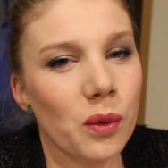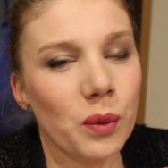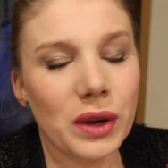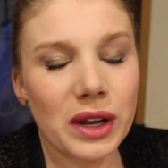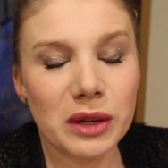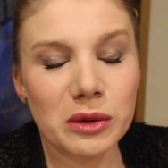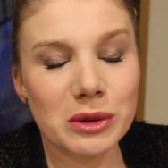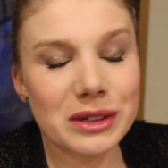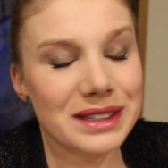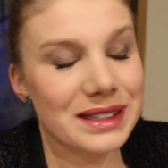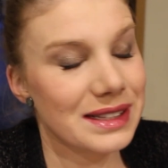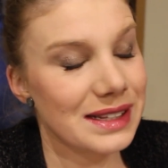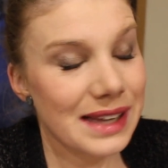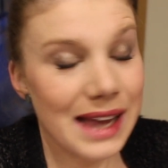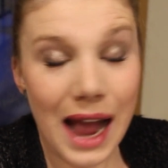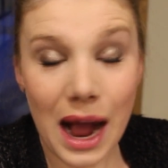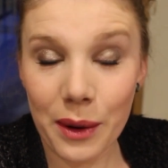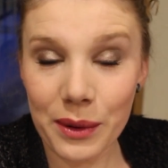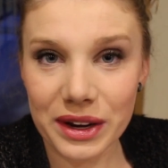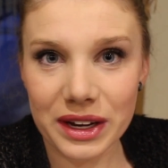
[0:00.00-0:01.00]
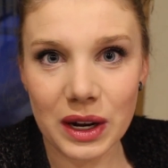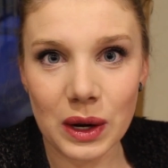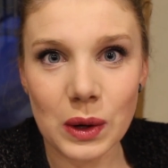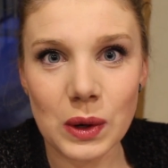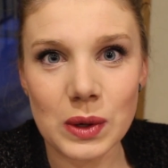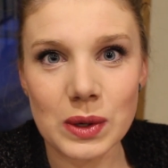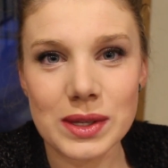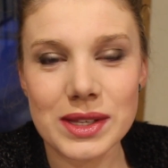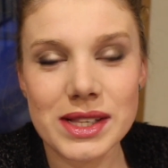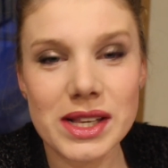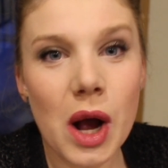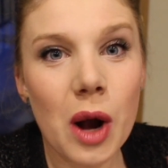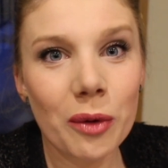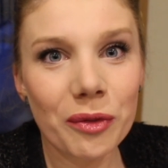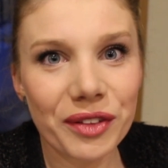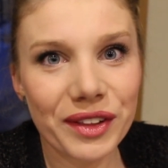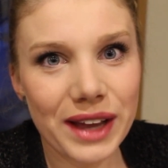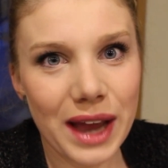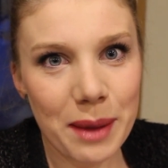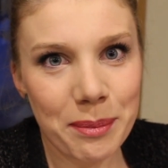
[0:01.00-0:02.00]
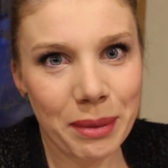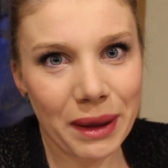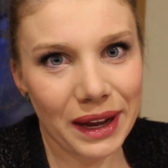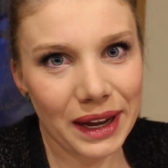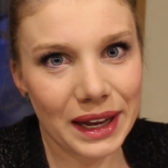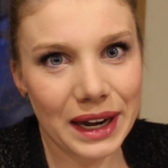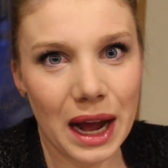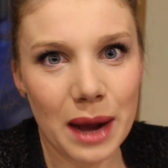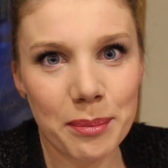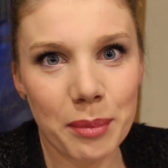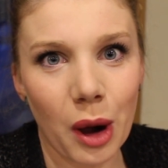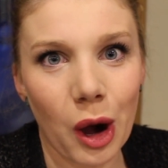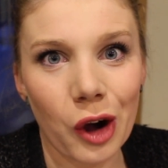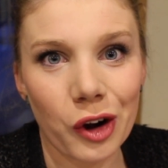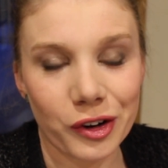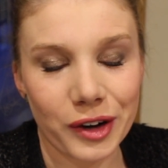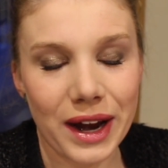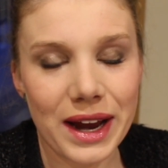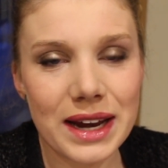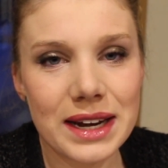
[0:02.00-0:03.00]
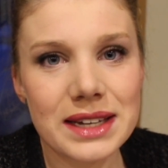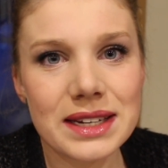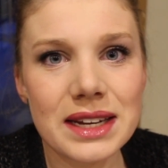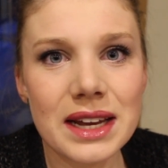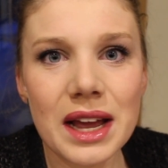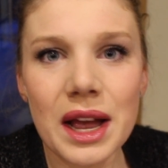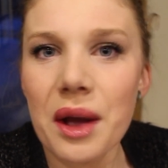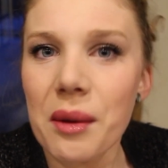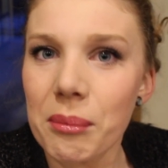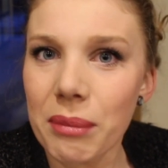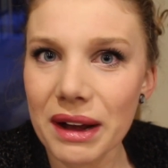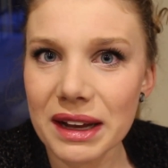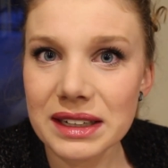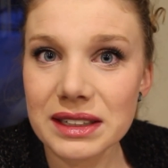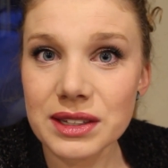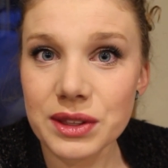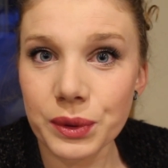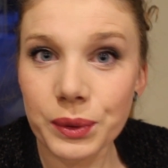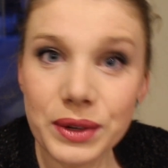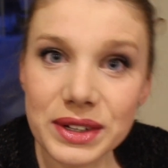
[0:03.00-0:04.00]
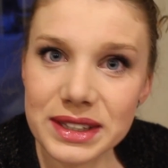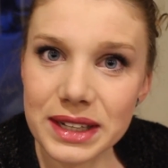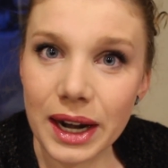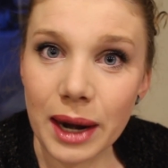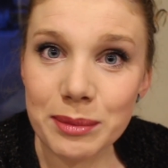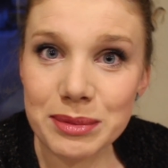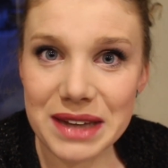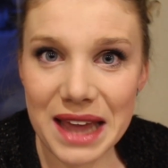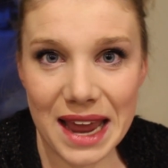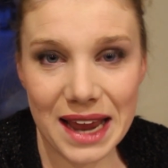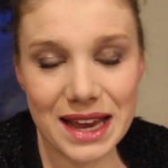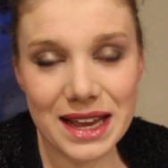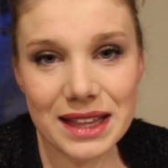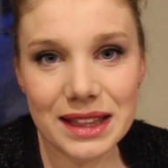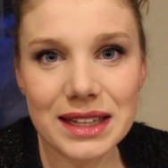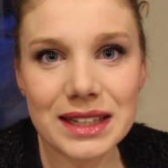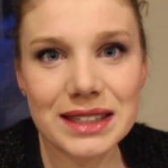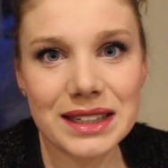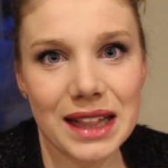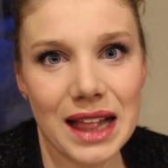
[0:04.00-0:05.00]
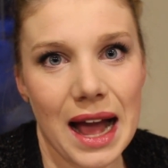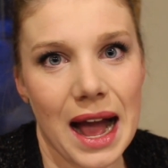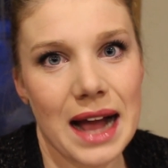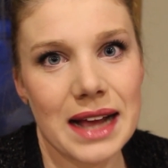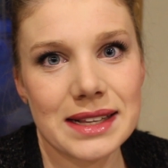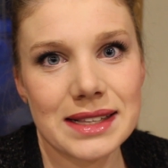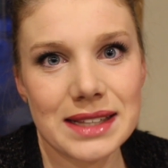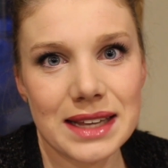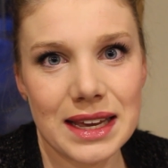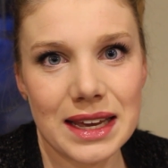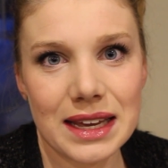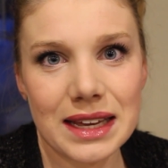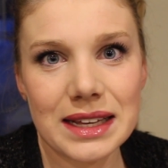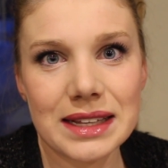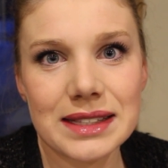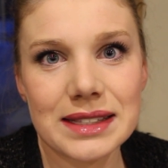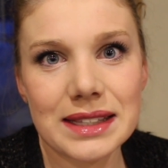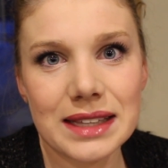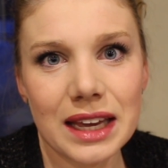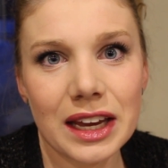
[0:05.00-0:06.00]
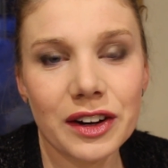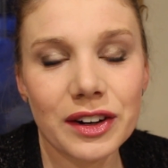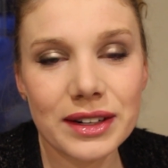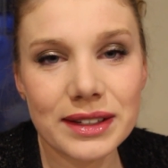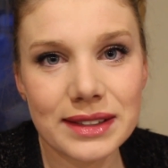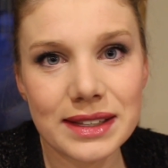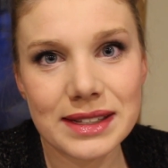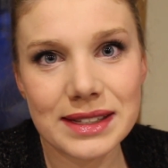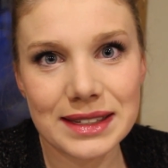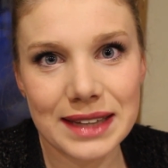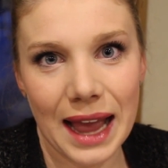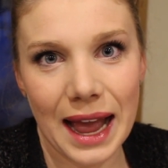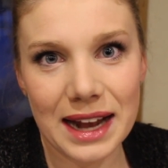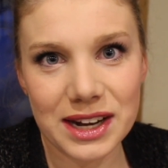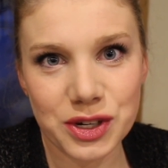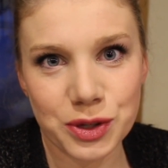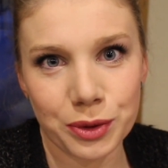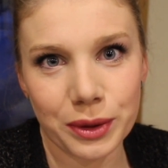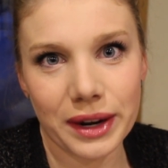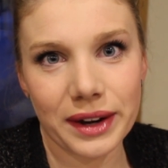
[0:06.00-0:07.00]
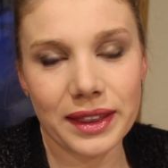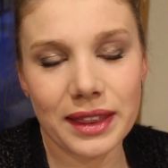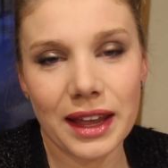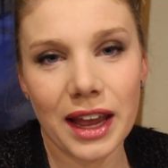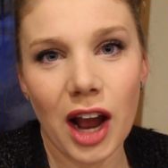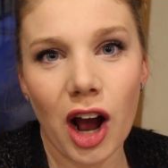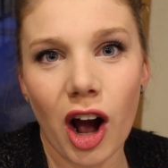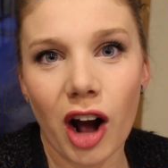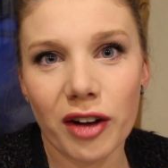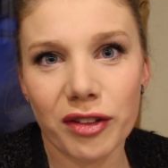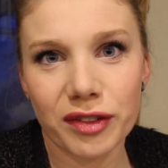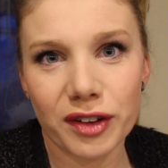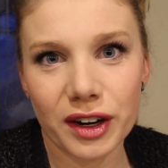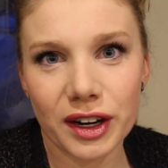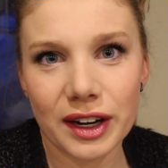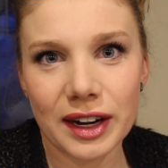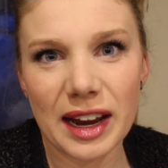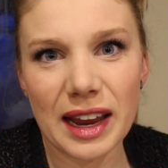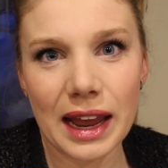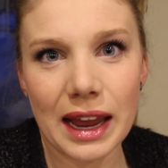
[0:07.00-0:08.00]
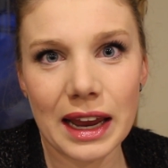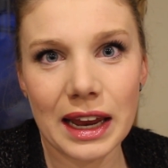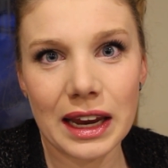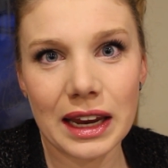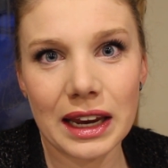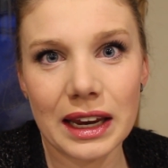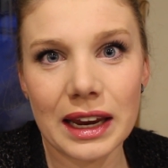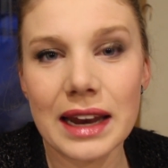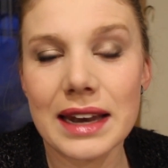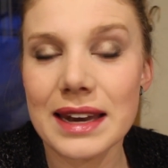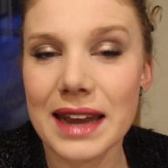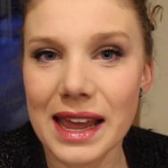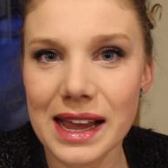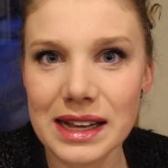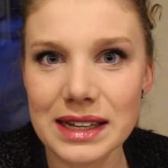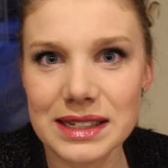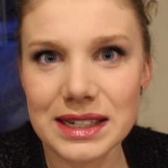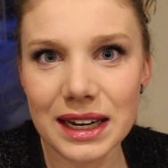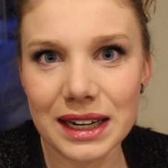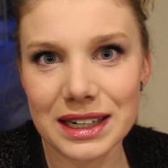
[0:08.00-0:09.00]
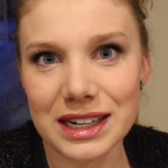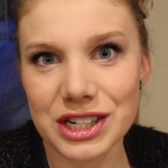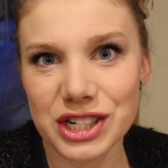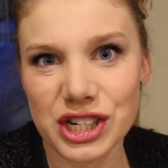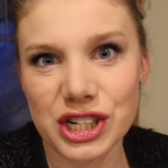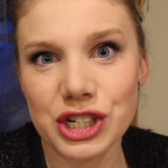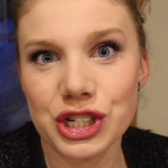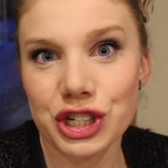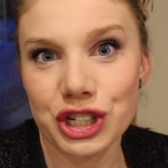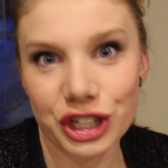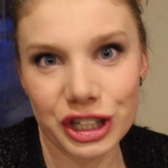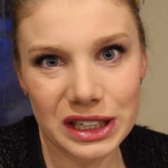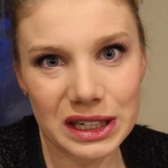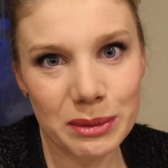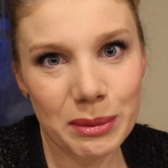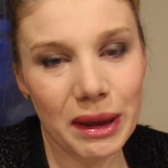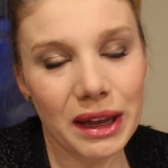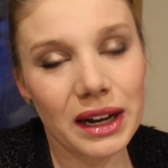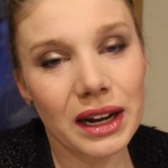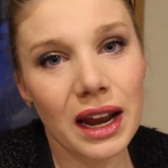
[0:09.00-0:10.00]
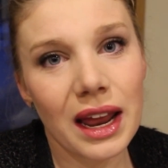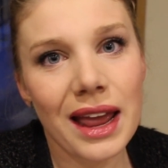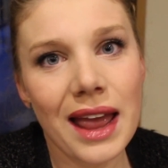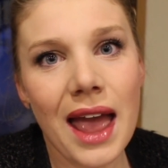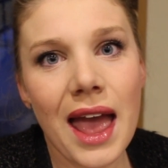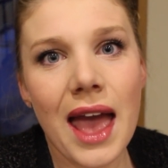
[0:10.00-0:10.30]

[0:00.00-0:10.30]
We will see how it goes. Hopefully I pick it up all right. But the reason I'm taking this class is here in Saskatchewan, they offer a nail technician journeyman.